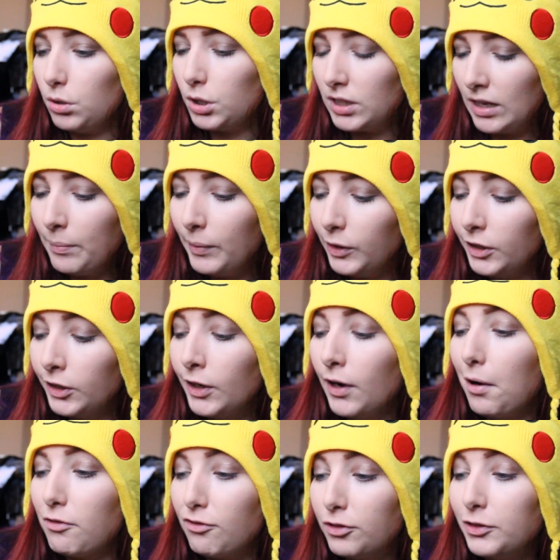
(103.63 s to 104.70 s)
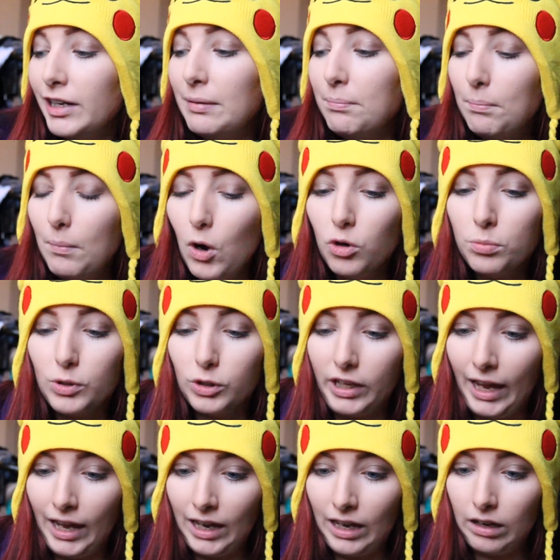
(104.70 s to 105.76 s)
Summoner free mobile
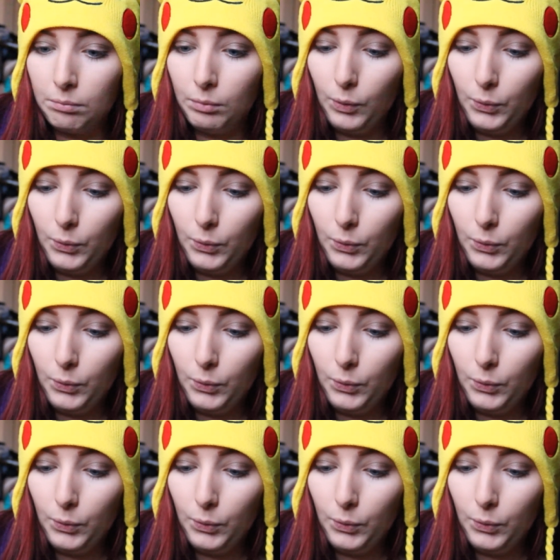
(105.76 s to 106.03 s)
game.